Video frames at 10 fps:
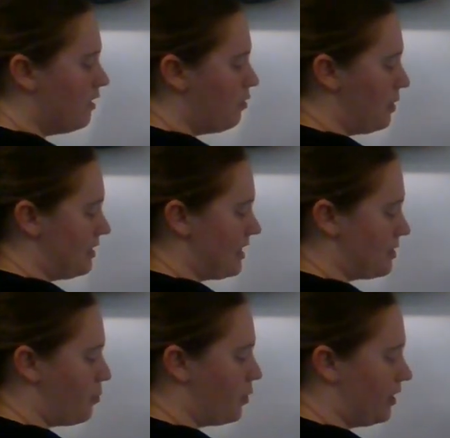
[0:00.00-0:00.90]
We put a
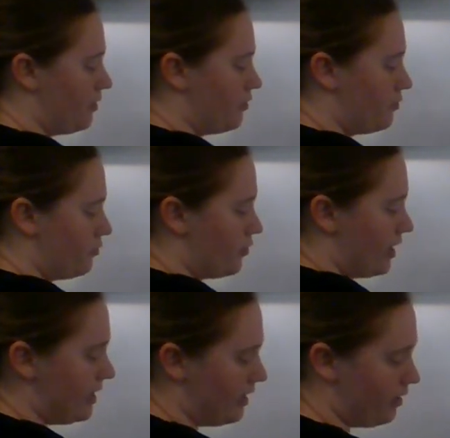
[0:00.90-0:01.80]
decimal point
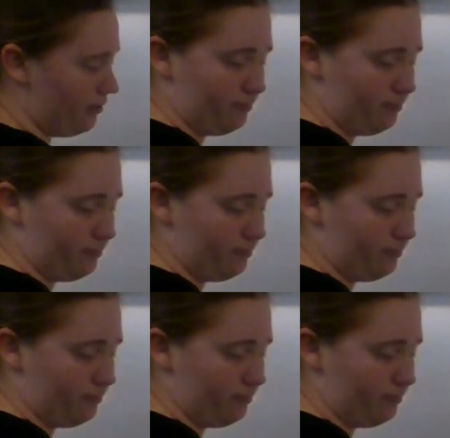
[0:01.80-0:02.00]
right here.